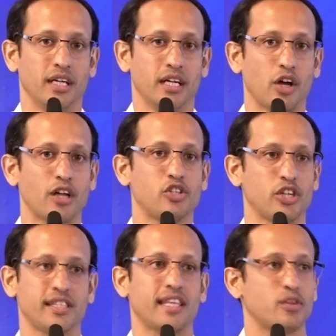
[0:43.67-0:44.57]
not
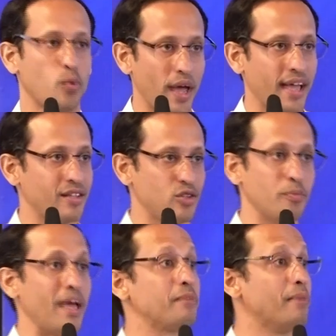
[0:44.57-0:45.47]
just as a way to
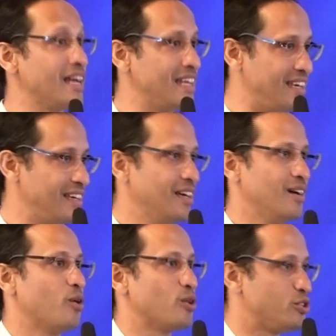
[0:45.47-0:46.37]
make money
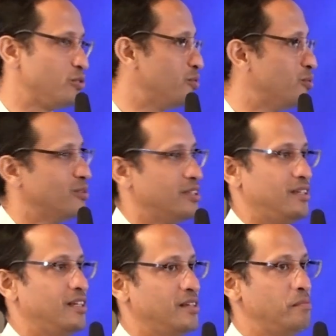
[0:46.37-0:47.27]
or to
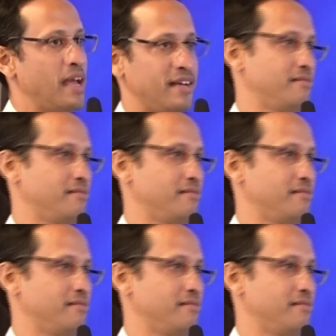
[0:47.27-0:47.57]
make